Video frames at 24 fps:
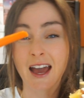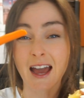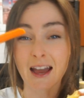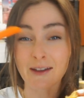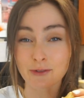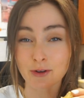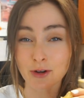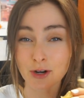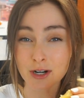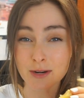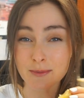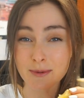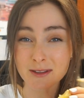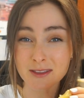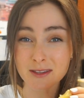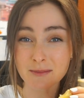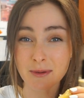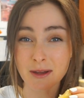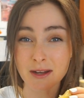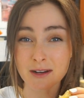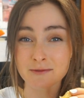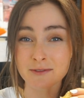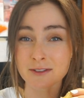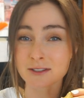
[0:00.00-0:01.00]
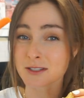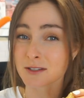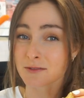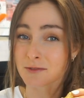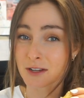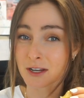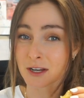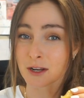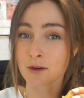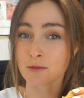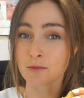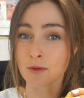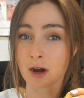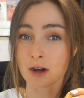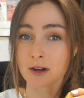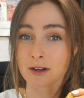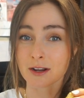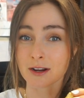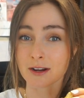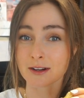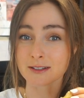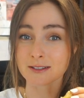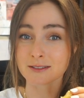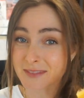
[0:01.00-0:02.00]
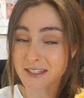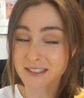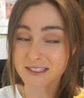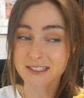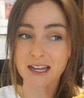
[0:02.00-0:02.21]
Have you heard about the benefits of eating a wild carrot a